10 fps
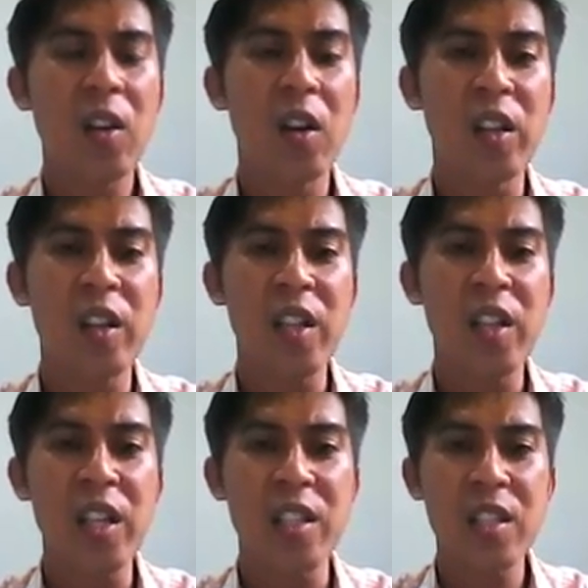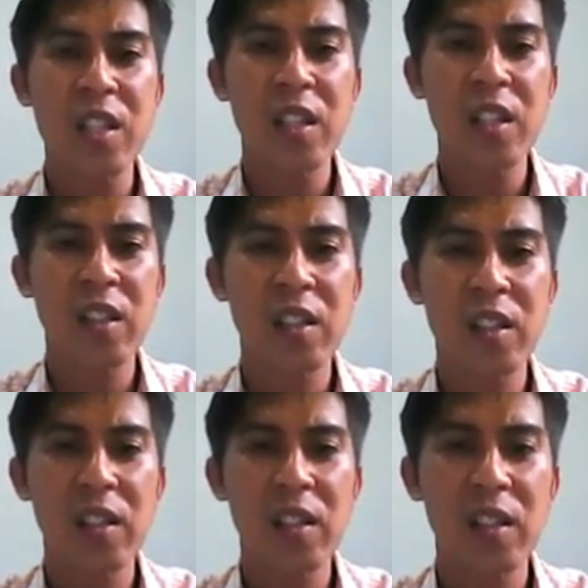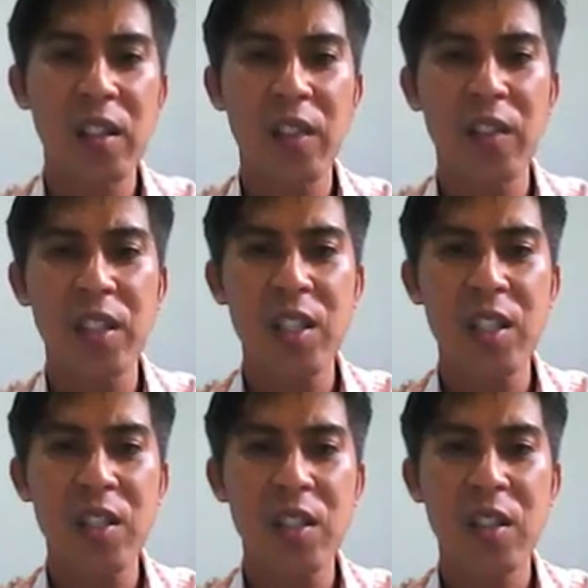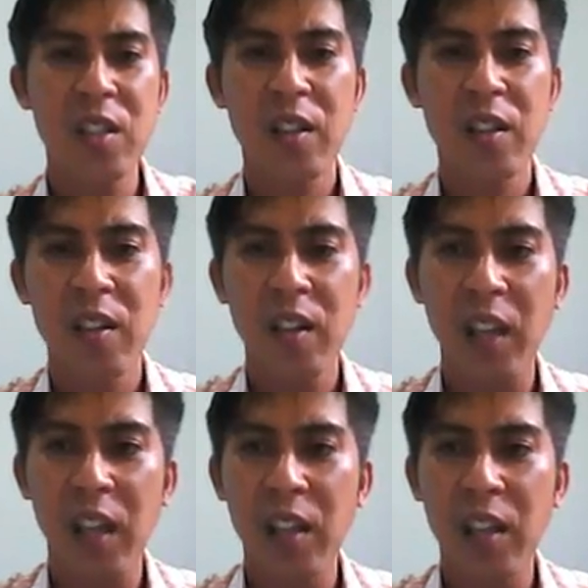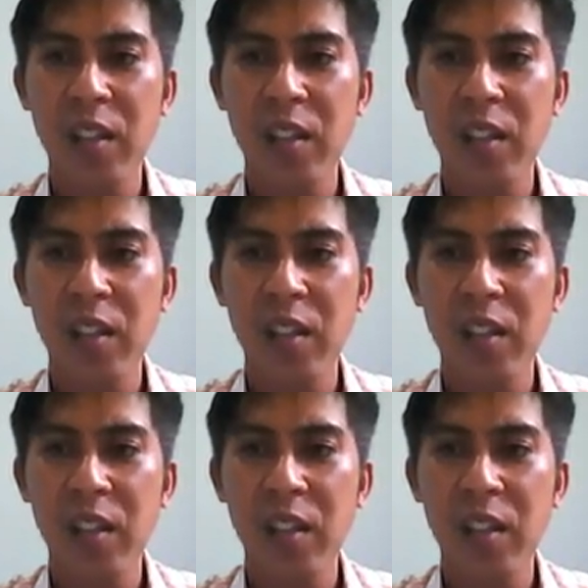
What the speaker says: on yeast. This is okay.